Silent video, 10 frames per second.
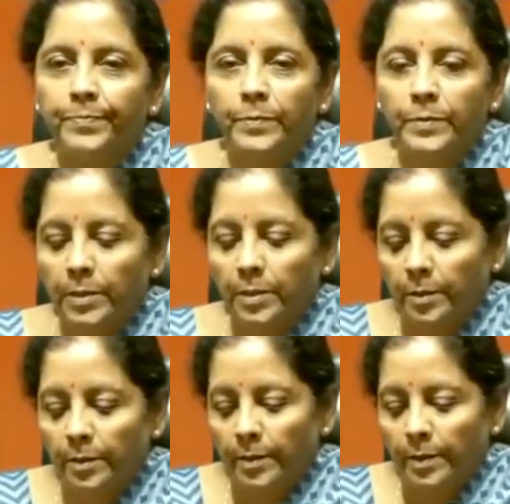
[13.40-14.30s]

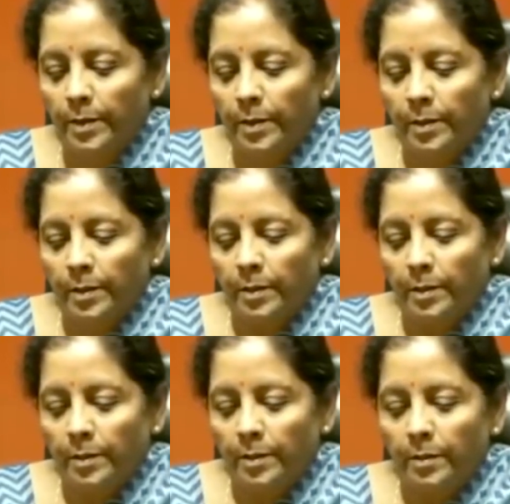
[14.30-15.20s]

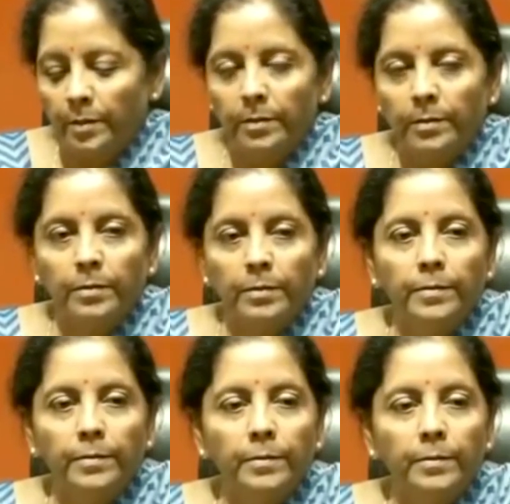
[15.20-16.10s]

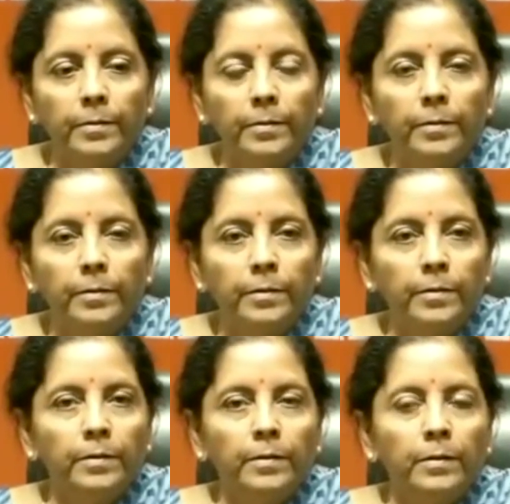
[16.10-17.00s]

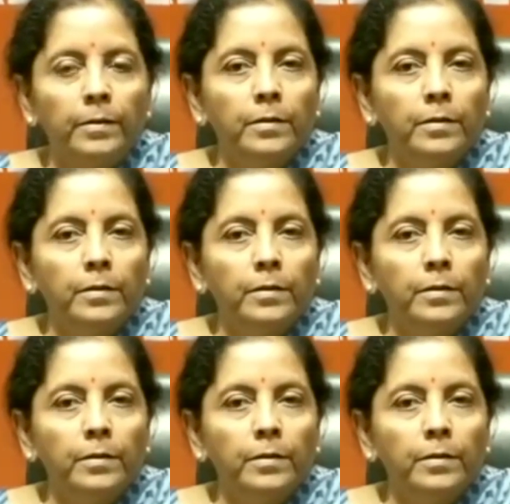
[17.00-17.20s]
(silence)